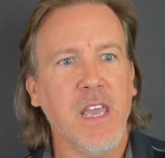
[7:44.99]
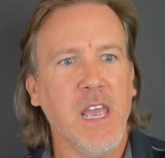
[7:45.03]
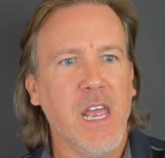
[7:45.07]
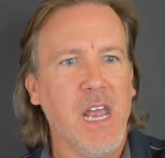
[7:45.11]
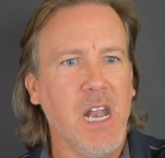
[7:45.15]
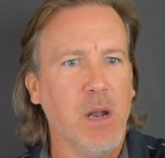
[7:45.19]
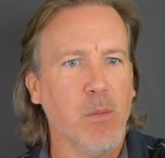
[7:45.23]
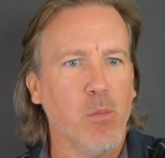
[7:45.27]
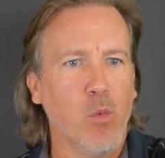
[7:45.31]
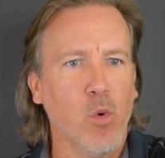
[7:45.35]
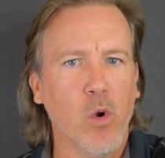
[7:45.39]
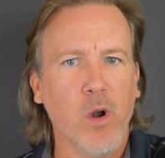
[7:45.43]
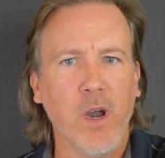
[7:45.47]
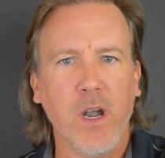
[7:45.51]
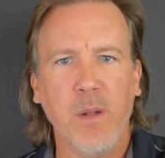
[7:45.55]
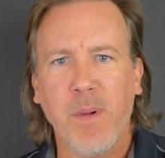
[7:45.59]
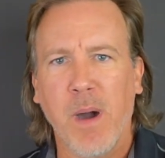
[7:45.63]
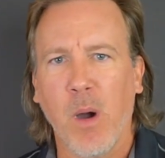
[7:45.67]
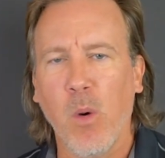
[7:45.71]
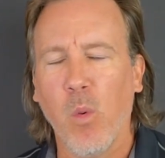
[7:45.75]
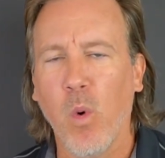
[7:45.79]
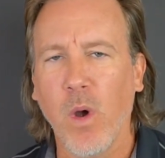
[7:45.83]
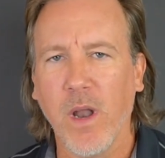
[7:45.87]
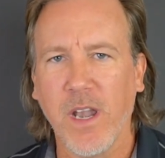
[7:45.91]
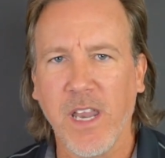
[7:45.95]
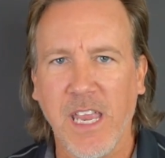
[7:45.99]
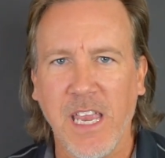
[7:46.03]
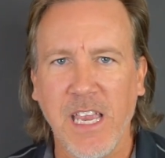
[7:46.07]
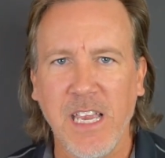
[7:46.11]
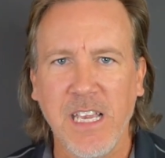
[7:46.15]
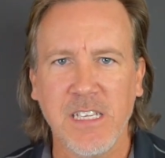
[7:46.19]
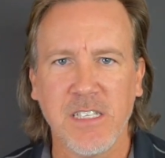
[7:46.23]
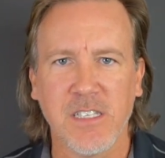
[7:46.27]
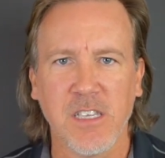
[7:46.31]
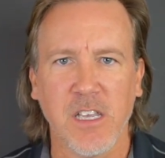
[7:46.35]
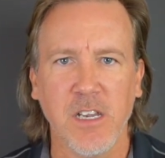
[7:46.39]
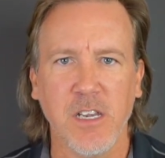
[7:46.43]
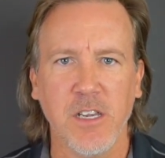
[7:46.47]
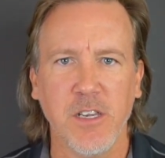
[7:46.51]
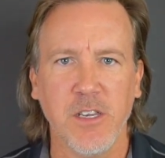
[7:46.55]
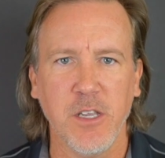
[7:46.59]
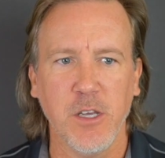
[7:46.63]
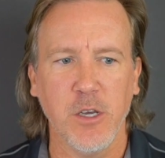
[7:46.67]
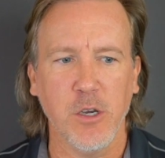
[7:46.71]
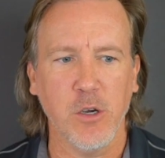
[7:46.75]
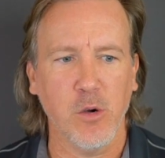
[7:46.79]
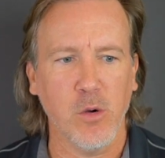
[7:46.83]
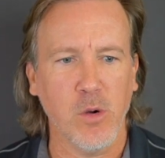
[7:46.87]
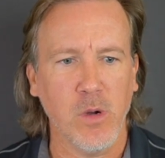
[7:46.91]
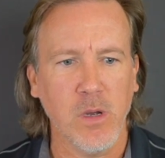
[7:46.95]
and I'm worried about what he's gonna
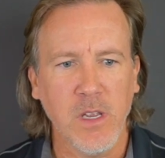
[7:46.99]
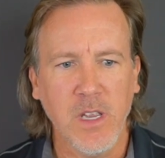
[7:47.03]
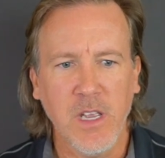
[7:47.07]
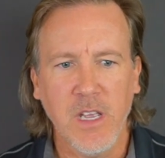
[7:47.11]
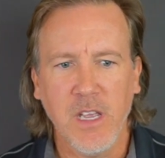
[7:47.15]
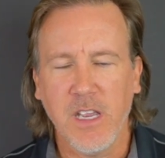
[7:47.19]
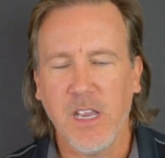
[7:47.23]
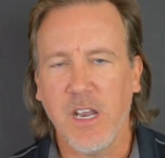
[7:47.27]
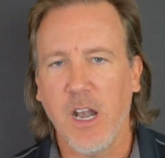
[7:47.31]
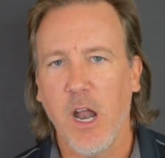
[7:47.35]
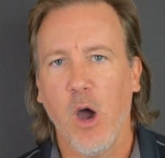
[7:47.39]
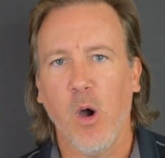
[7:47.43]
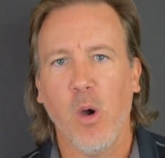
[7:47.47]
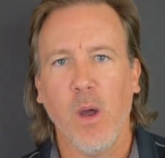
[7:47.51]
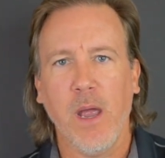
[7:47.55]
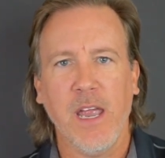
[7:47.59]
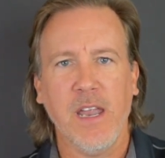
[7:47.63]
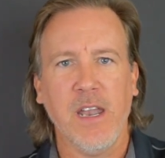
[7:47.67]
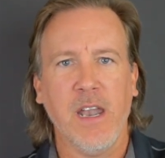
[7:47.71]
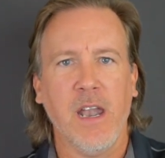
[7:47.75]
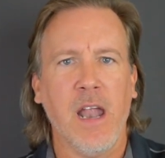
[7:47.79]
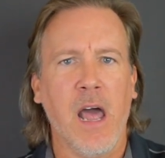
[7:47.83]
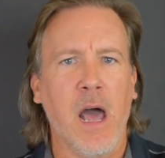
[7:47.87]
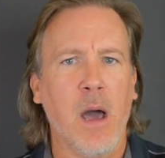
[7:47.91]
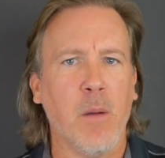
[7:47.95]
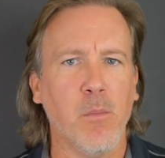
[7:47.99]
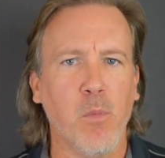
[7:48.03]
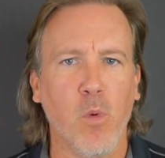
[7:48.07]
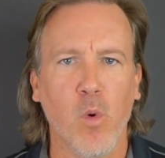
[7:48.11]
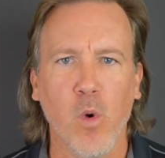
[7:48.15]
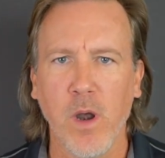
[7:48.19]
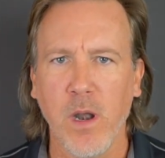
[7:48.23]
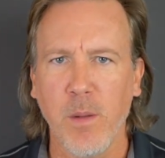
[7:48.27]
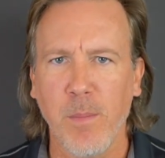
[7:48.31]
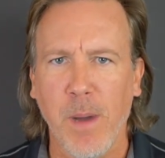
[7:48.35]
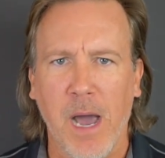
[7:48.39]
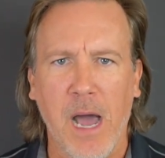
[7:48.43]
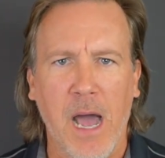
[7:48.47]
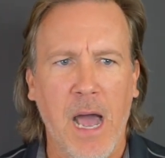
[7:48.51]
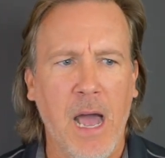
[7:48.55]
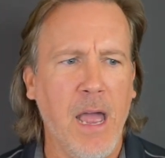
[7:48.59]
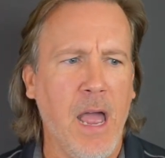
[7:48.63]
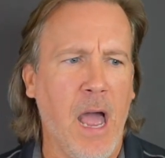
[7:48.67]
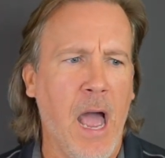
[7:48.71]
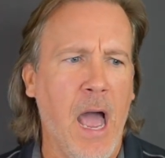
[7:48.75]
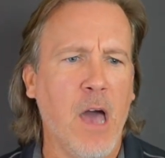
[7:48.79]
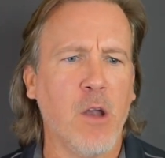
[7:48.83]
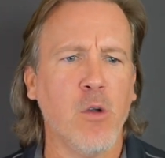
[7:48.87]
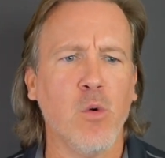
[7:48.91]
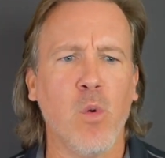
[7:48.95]
do, and I'm worried about
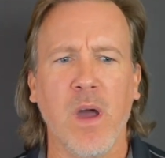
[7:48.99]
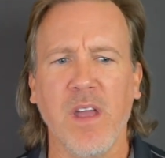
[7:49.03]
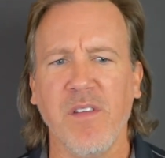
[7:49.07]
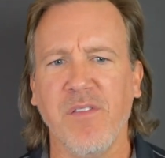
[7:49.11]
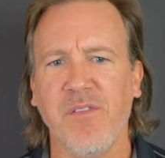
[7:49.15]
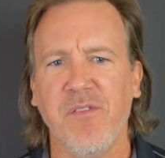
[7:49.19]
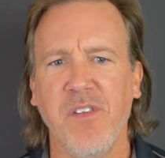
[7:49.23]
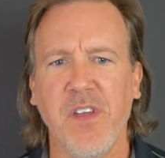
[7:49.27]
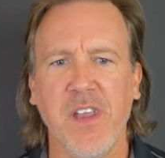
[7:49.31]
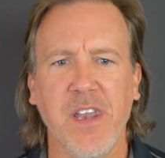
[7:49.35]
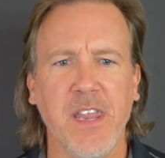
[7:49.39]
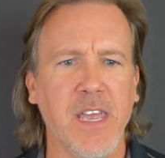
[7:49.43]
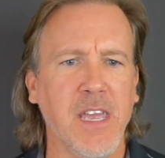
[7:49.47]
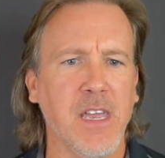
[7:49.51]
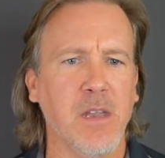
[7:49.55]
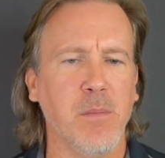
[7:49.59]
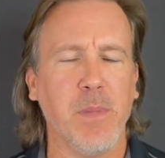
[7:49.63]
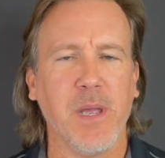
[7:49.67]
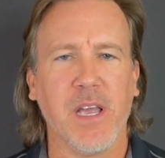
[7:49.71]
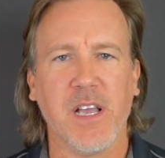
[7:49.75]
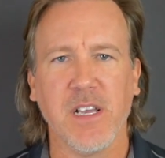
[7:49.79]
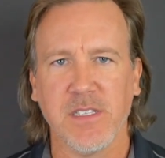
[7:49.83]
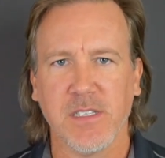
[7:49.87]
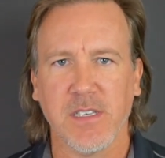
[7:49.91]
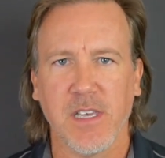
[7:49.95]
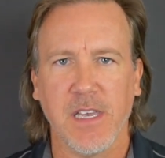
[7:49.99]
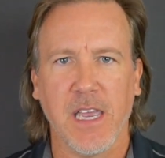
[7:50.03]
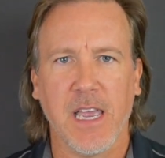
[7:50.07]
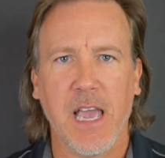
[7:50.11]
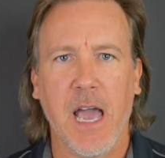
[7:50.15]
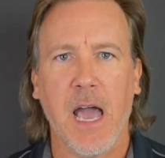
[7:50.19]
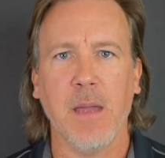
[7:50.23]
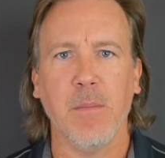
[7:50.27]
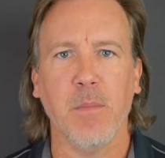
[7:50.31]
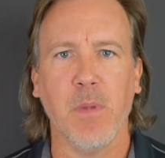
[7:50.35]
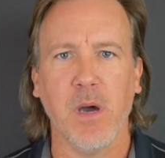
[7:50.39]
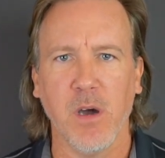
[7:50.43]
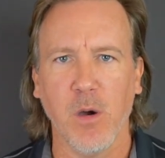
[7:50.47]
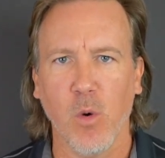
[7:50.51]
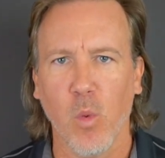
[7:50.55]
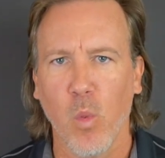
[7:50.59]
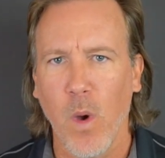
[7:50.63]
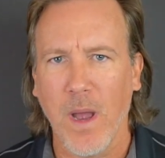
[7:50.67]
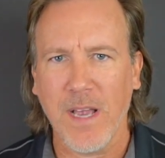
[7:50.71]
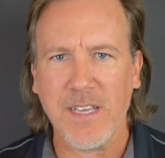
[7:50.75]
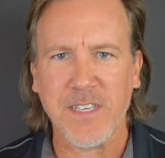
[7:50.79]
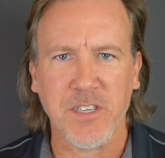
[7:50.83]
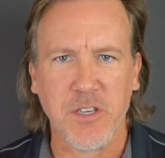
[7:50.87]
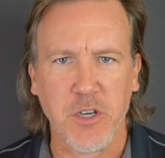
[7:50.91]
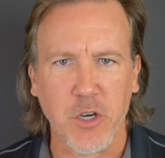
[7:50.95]
how do I fit in, because I'm a
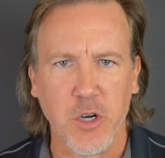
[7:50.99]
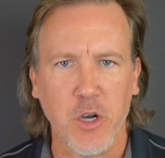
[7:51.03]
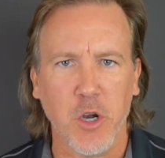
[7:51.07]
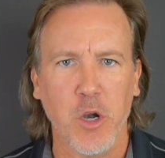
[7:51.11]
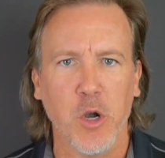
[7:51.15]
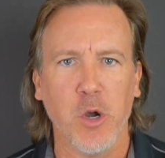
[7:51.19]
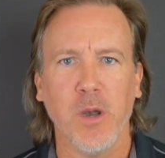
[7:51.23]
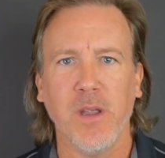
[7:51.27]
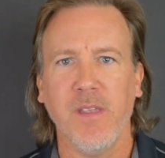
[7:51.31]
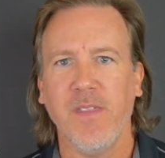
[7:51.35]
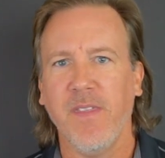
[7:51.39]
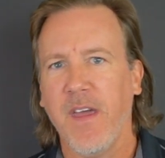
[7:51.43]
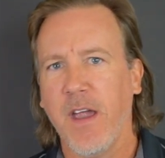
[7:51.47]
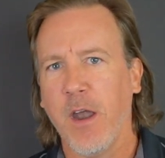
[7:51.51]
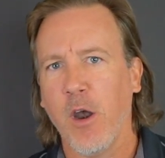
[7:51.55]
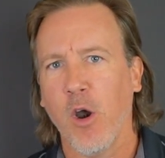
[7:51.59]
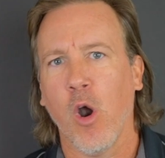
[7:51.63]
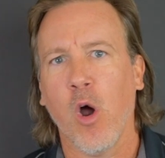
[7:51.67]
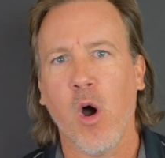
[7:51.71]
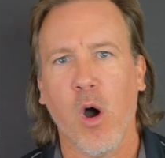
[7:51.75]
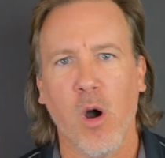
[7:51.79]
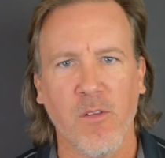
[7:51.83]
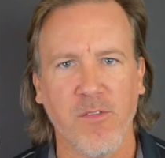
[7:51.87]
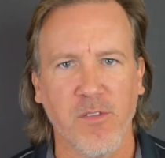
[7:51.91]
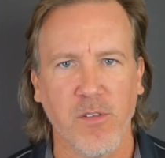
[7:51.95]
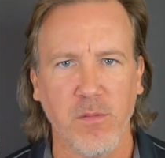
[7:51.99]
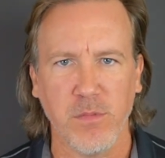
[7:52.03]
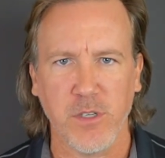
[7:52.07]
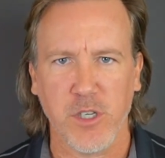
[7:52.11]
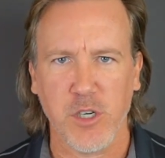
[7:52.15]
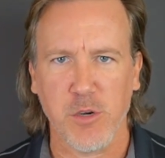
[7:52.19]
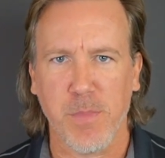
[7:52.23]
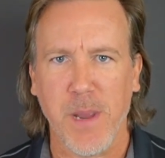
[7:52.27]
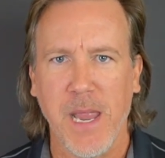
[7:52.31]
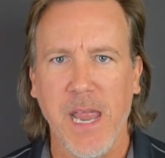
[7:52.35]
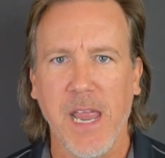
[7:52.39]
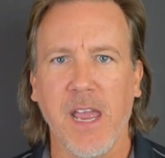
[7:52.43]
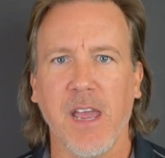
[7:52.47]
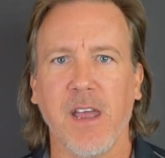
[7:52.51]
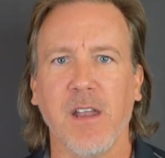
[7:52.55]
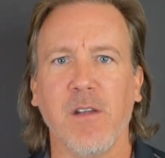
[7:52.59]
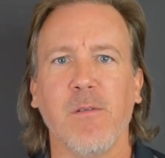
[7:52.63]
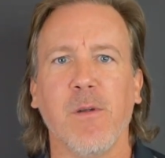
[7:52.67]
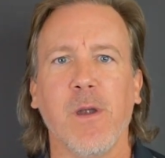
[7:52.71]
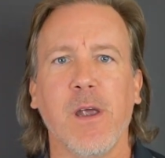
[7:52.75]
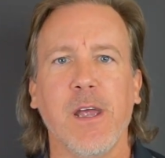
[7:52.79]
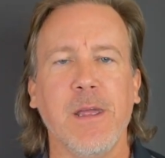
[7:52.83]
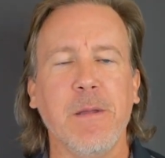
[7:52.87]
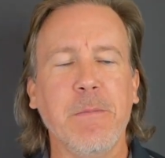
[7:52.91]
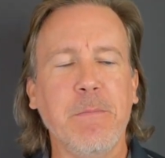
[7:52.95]
Westerner and they're all from Japan,
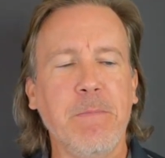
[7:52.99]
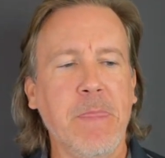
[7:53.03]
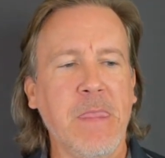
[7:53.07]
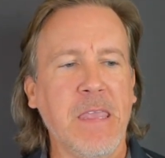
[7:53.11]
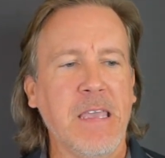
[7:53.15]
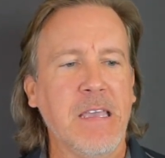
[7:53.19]
right?